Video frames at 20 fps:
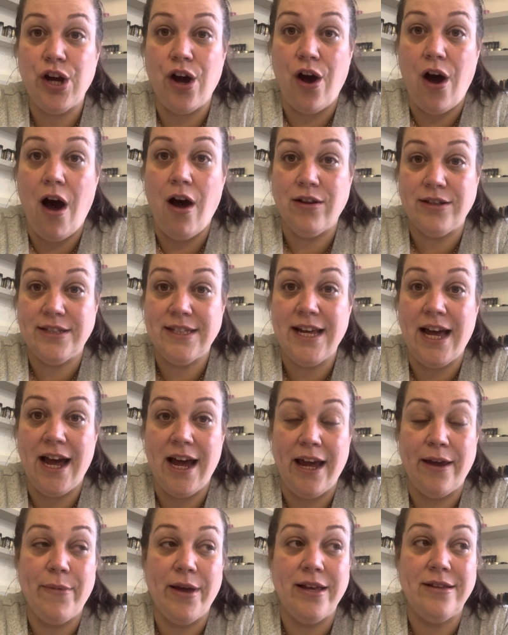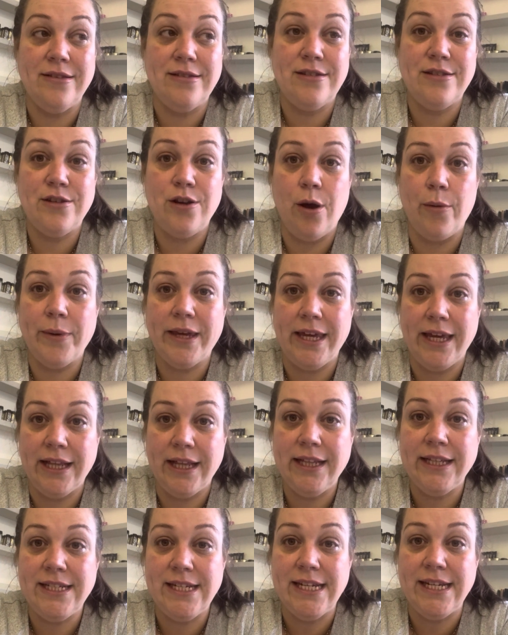a hard time and stop
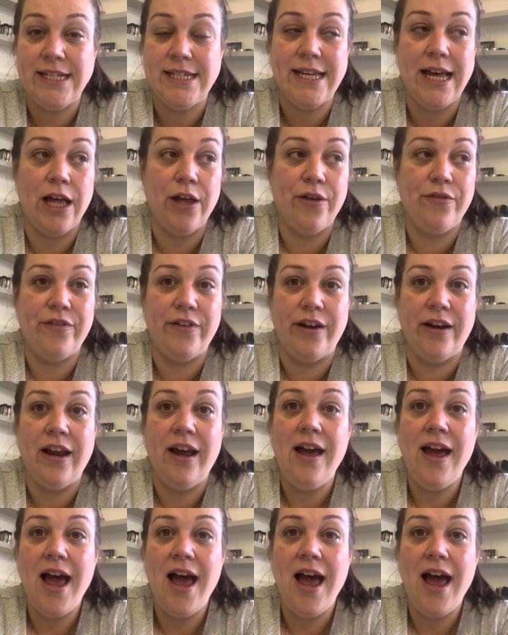guilting yourself and